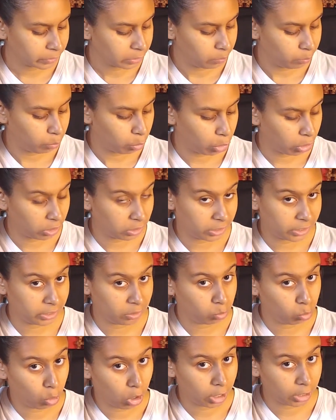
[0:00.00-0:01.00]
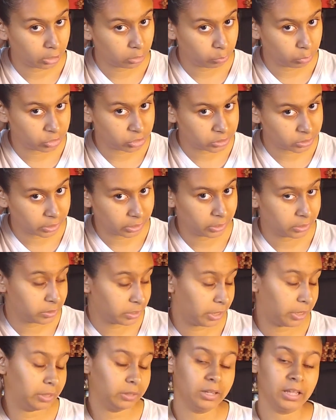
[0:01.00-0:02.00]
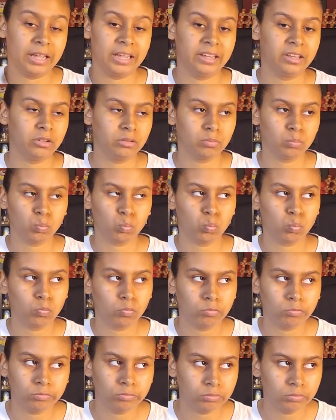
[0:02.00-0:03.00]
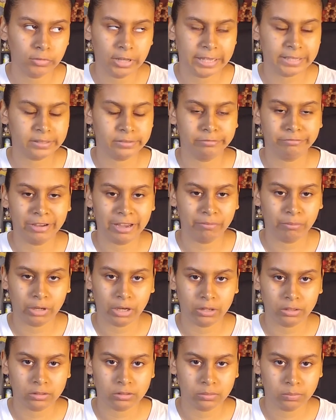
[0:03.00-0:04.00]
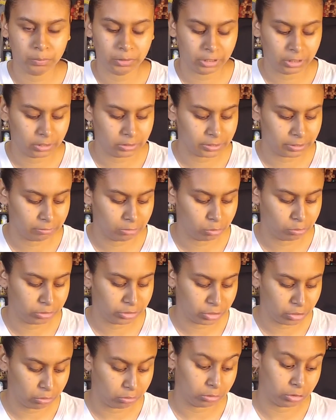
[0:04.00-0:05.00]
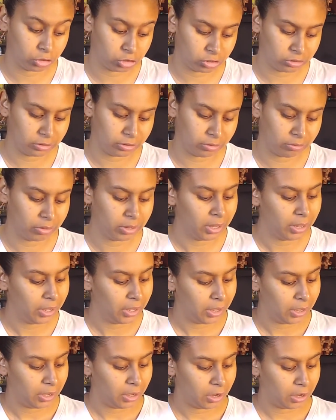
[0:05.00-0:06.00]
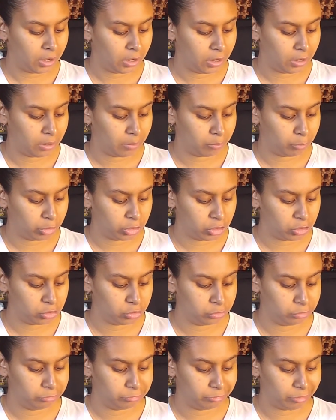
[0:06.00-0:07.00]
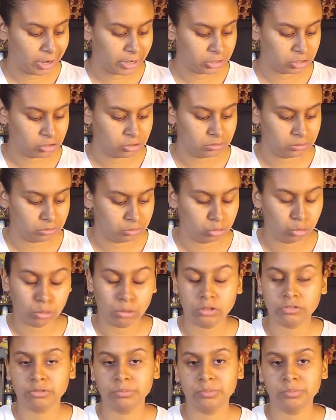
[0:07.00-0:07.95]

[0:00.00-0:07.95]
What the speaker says: boil it in water, which is going to take like less than 5 minutes, because everyone knows, well, you should know, when you do fresh noodles from